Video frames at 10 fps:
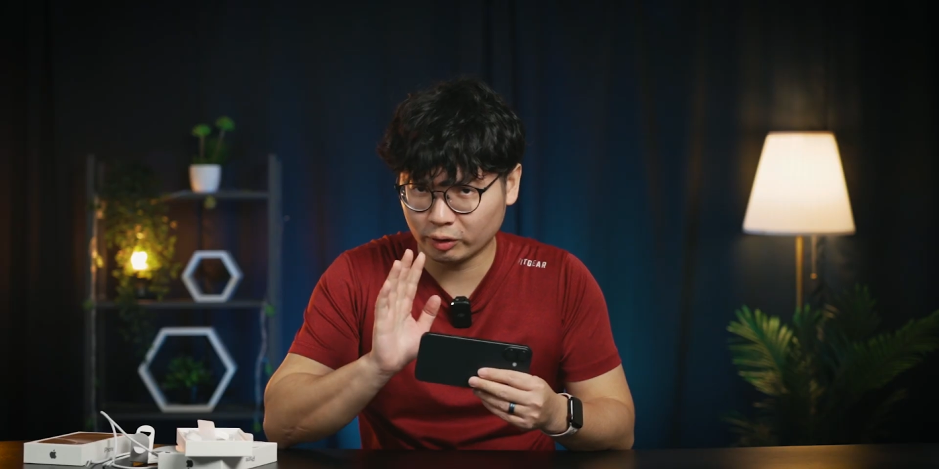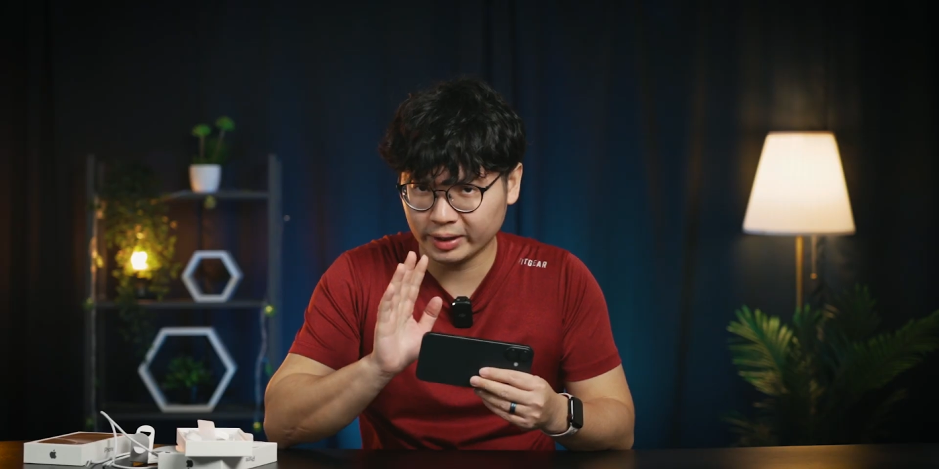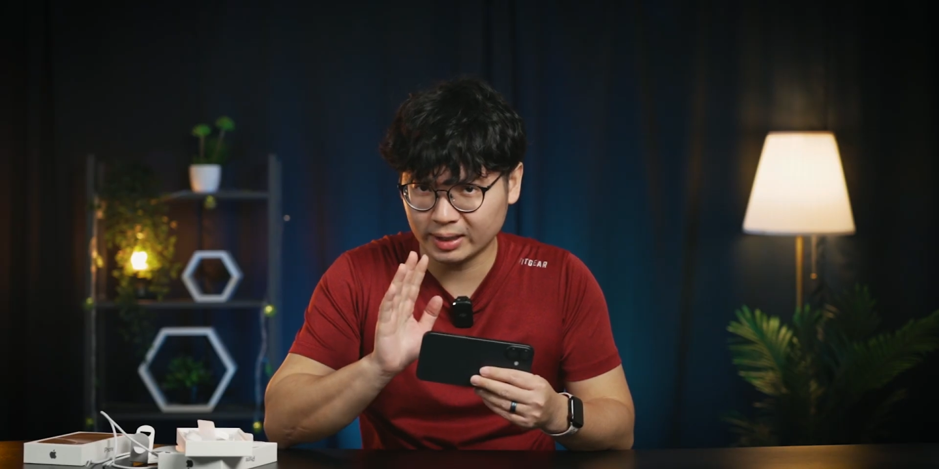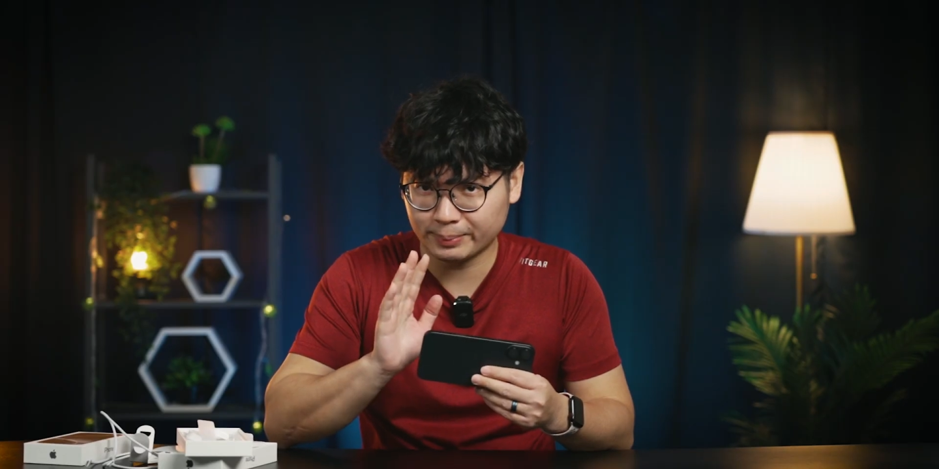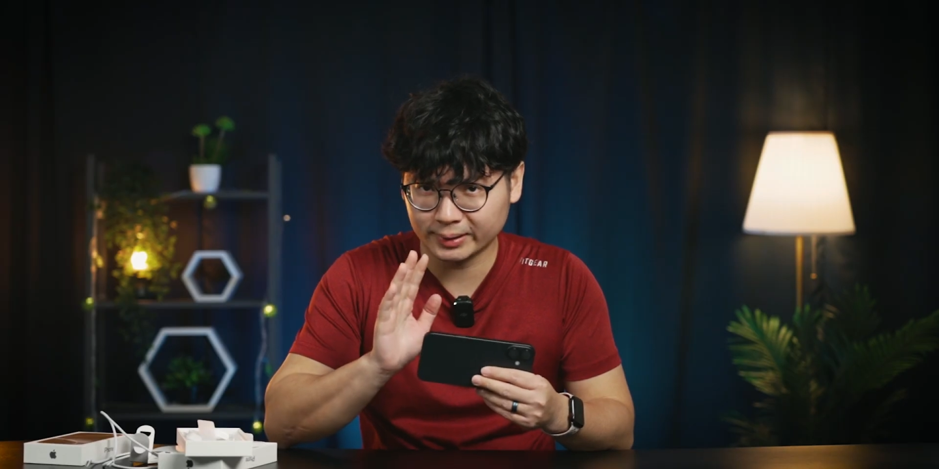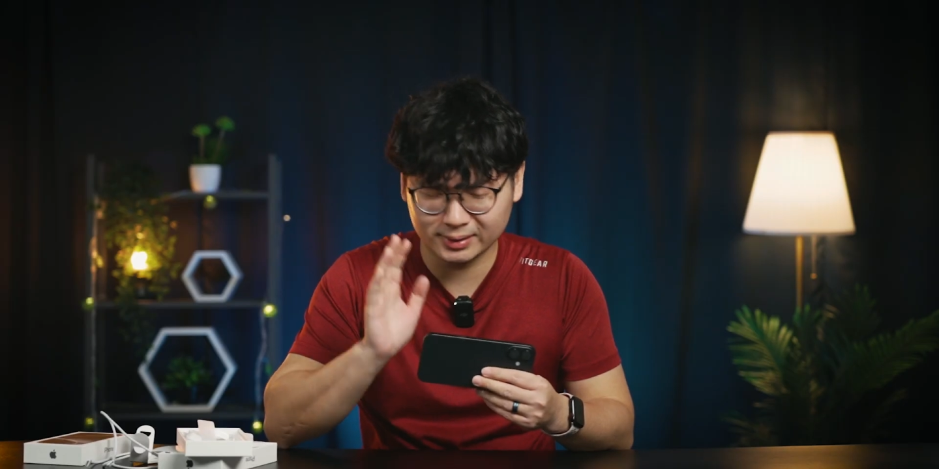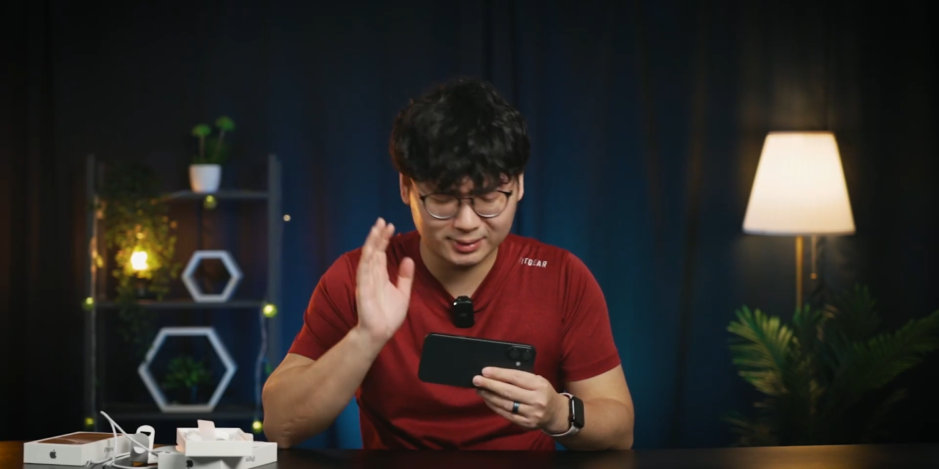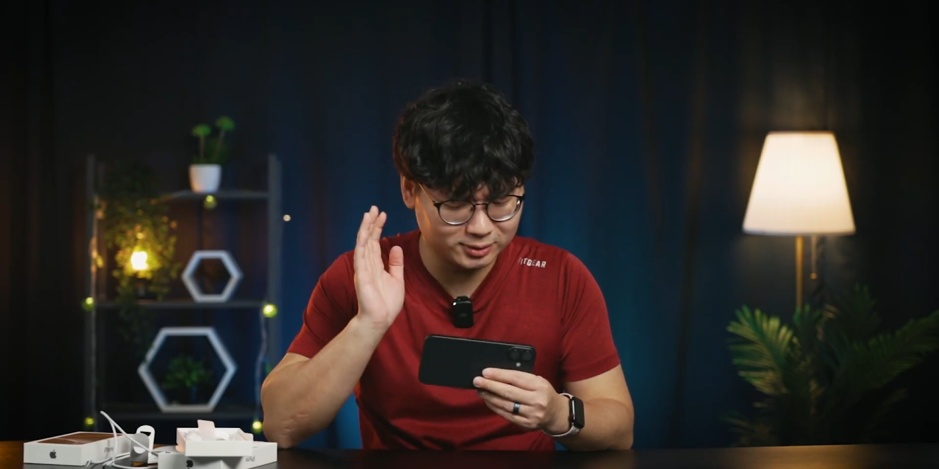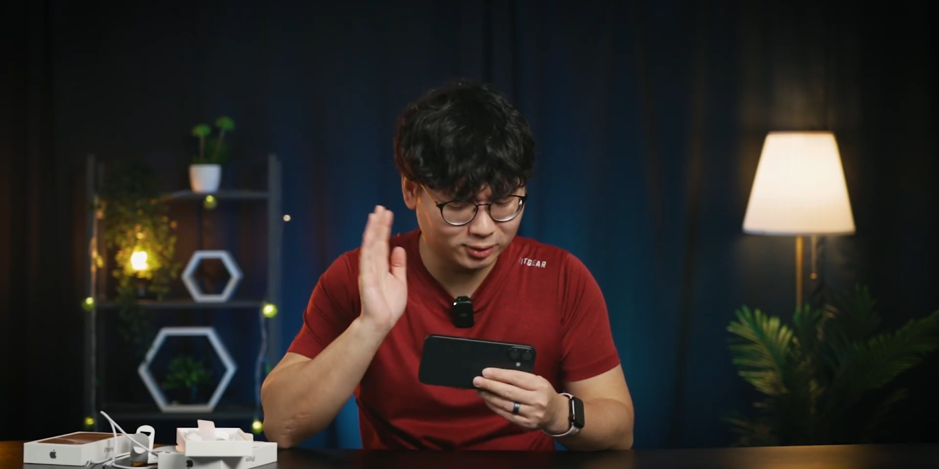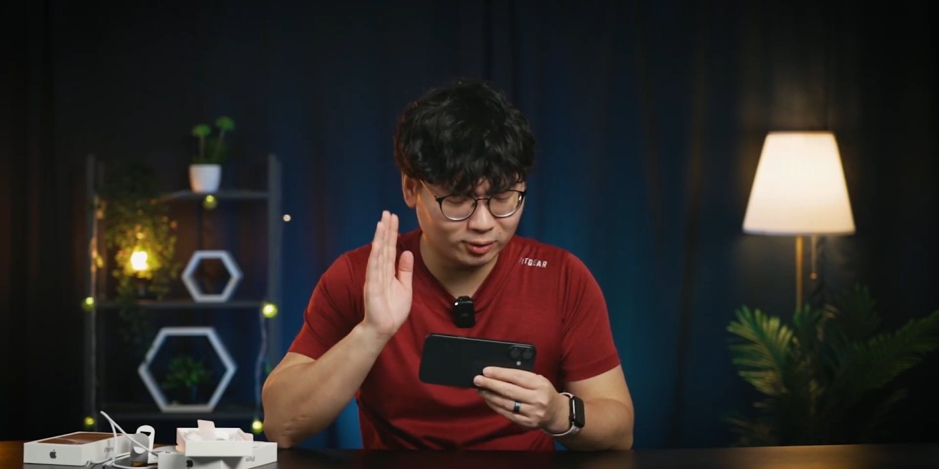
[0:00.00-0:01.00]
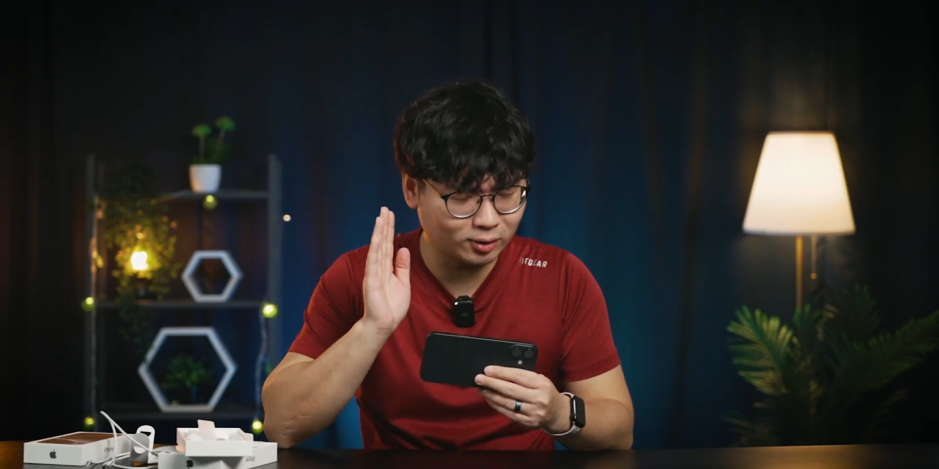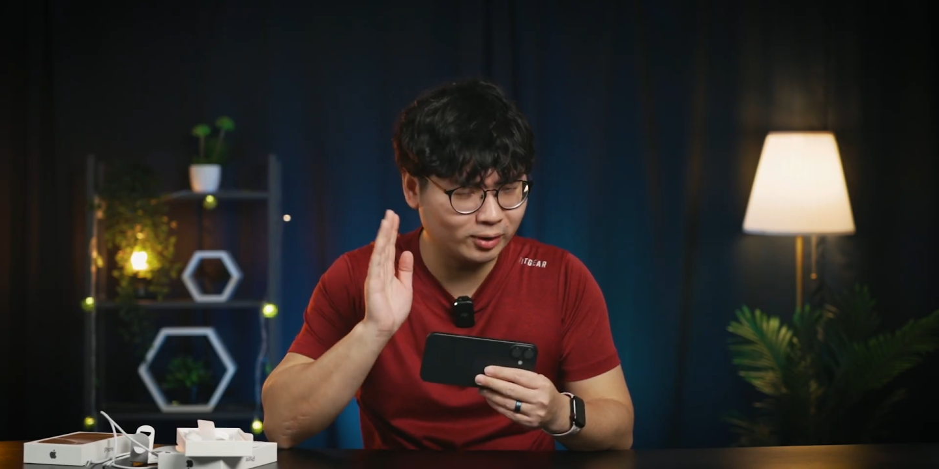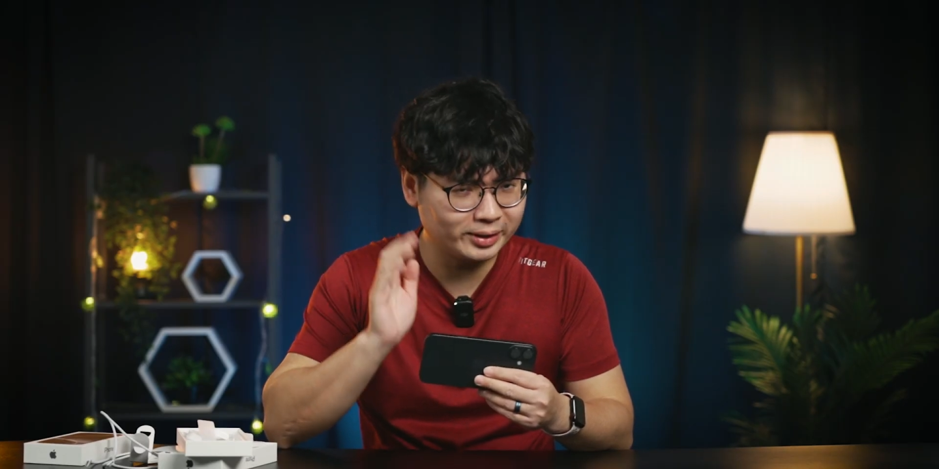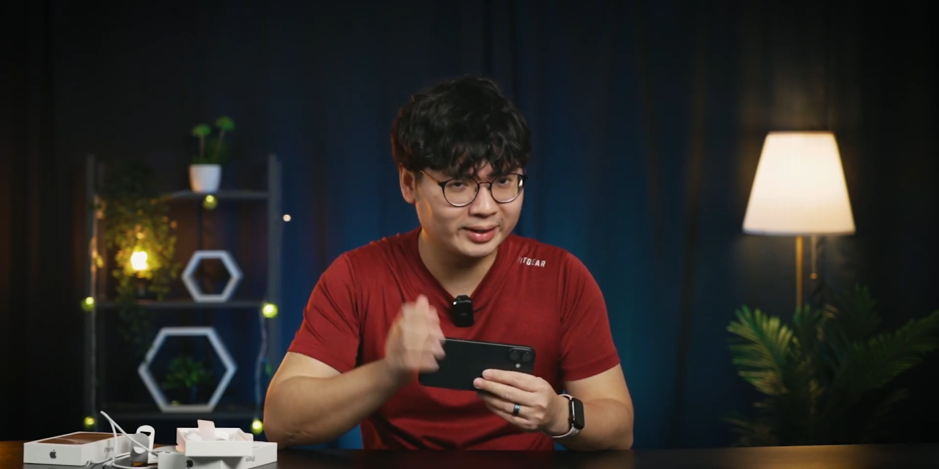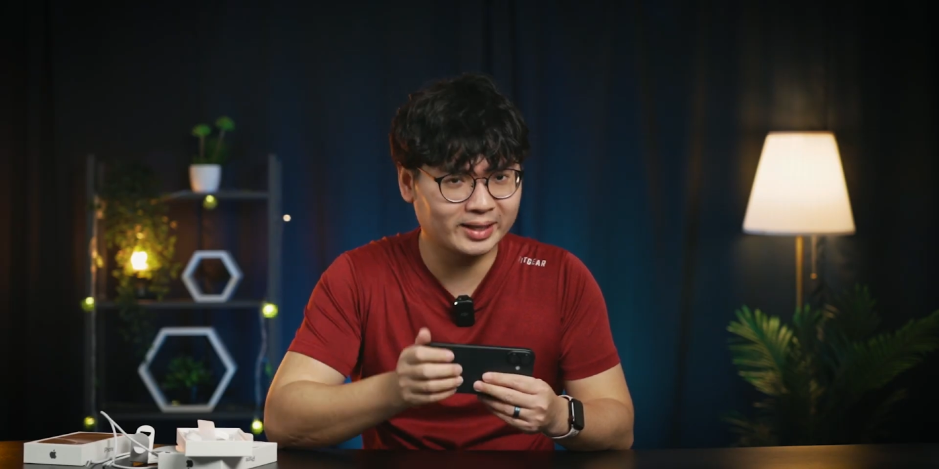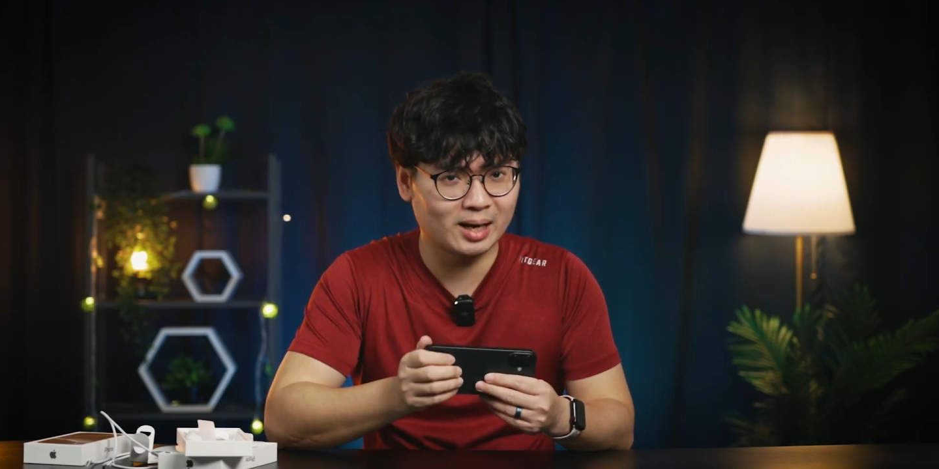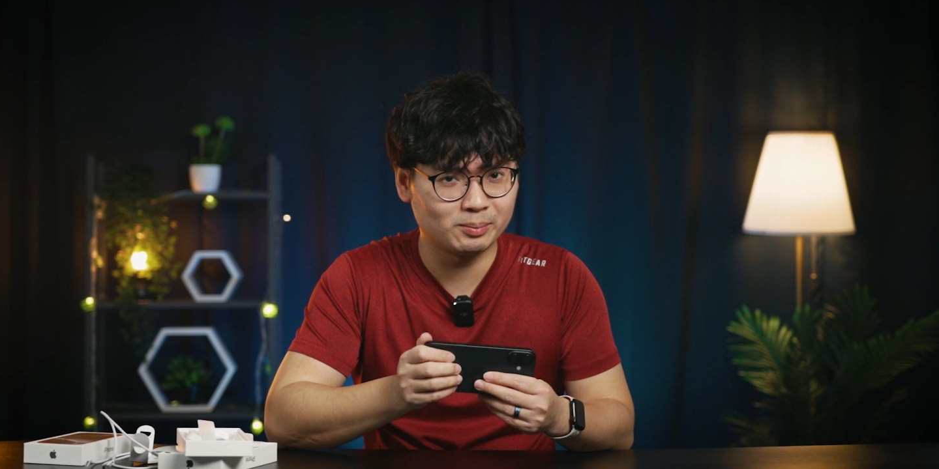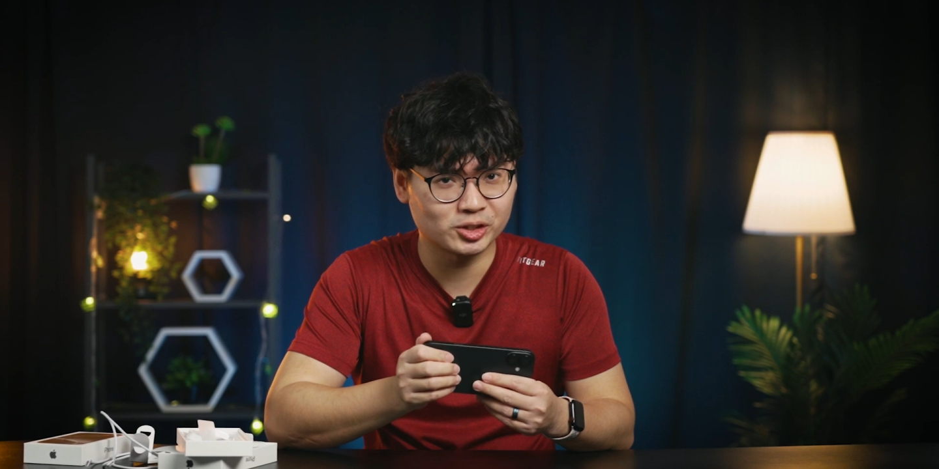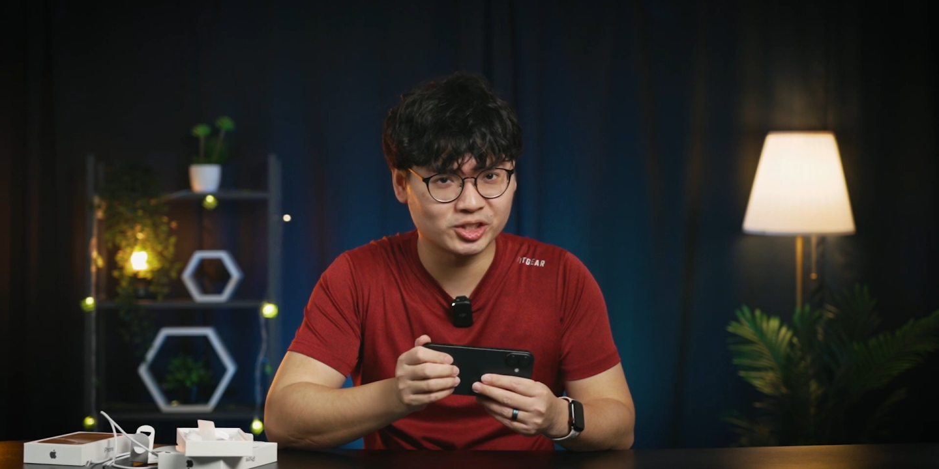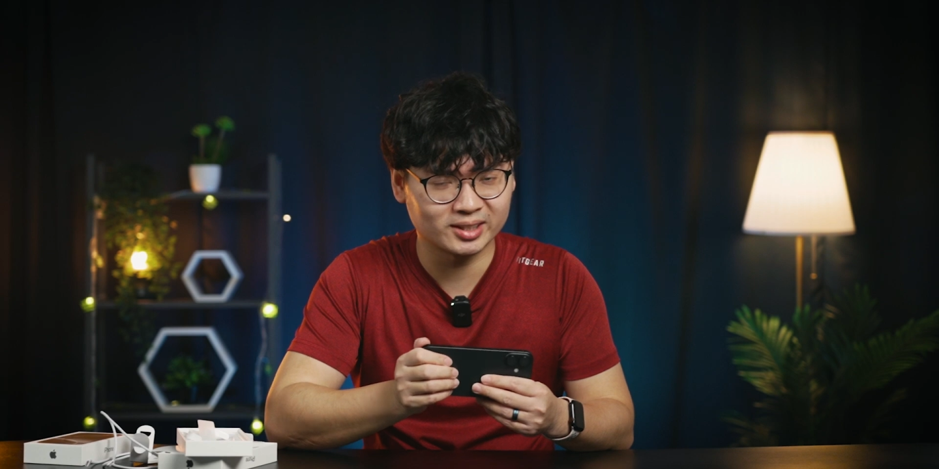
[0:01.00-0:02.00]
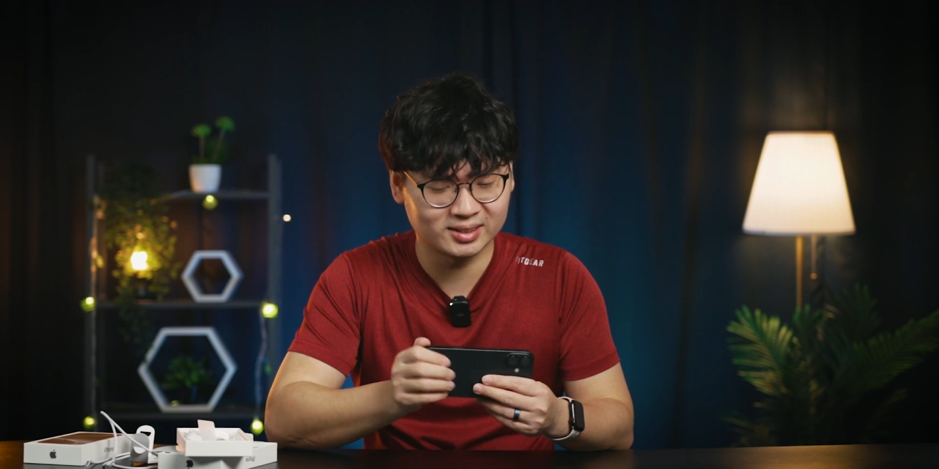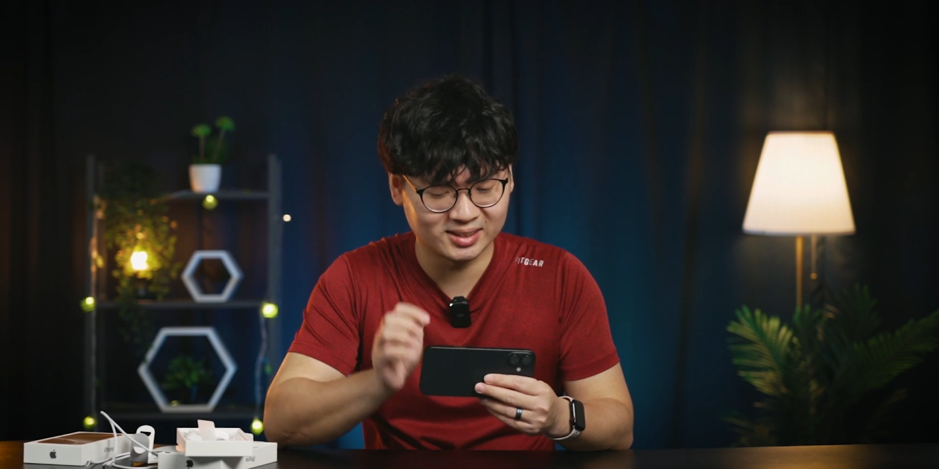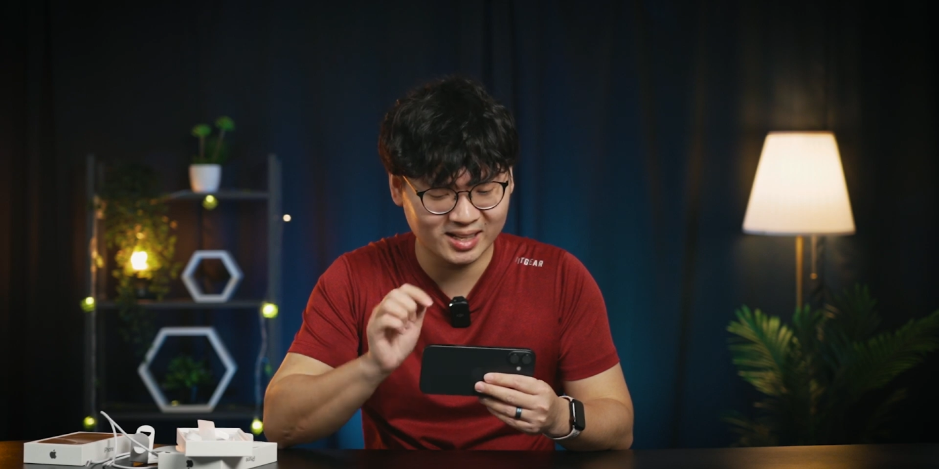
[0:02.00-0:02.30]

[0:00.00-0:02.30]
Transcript: call it a button, don't call it a camera shutter,